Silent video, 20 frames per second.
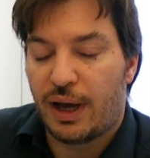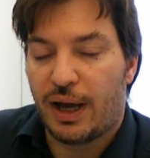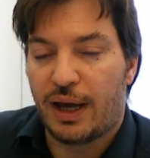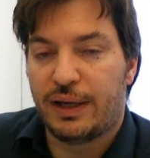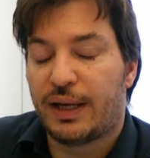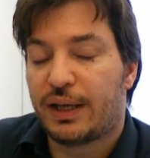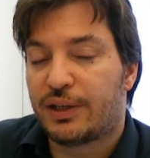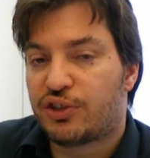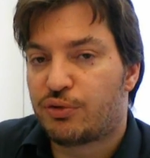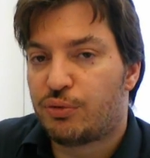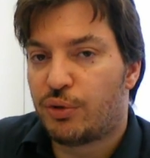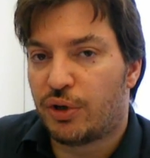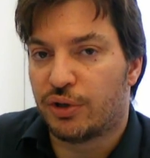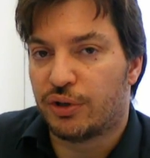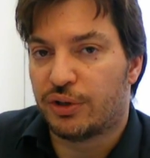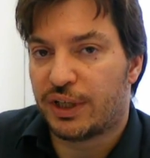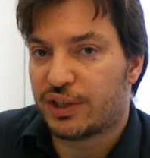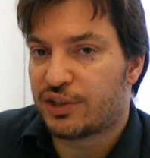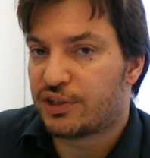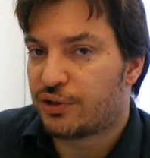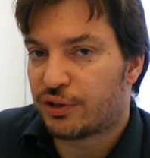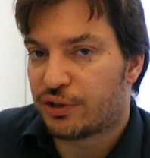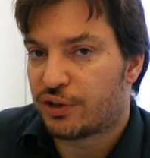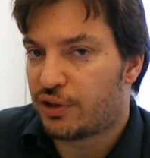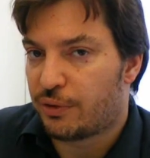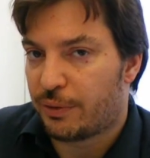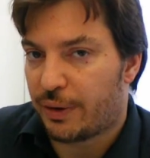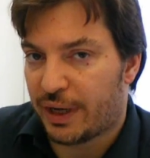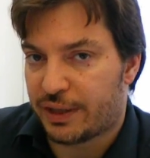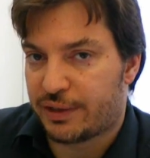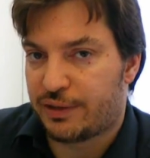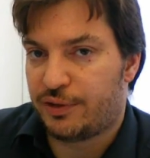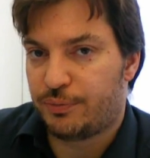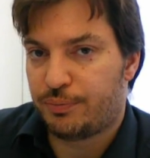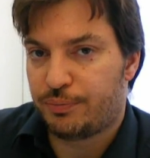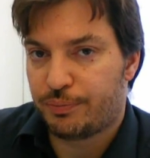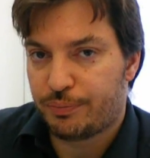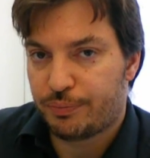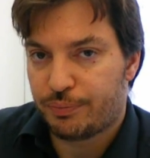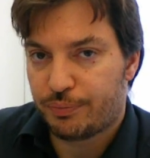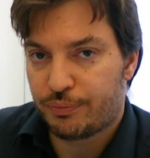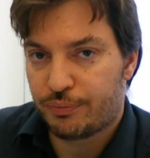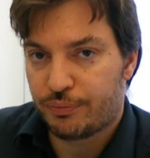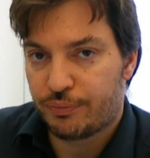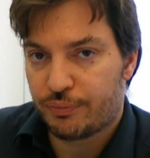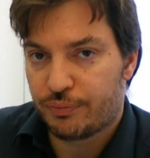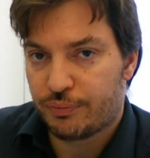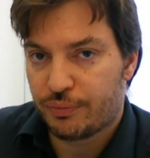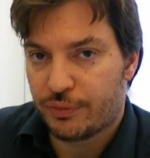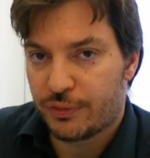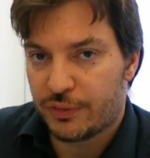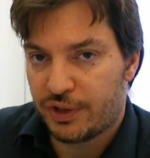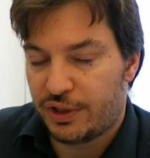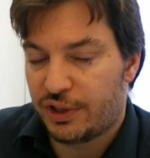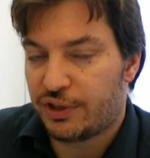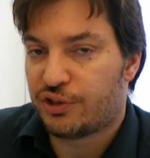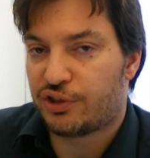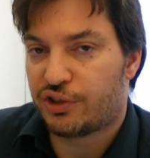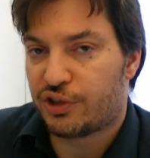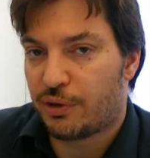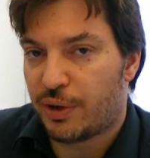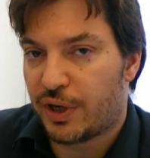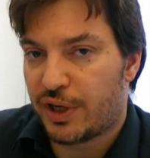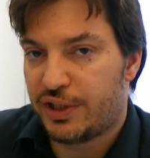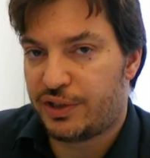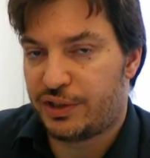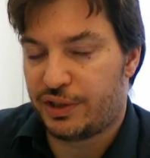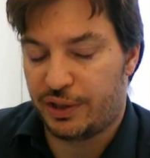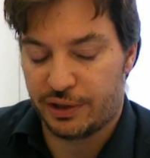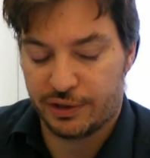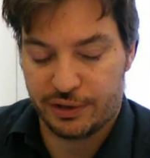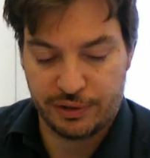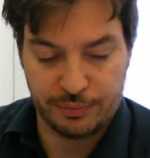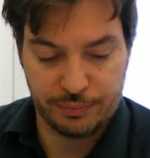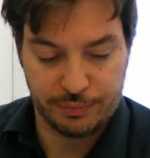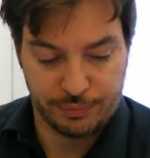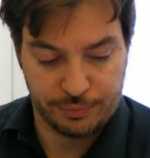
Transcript: And that's wrong, that's not correct. This is how I see it.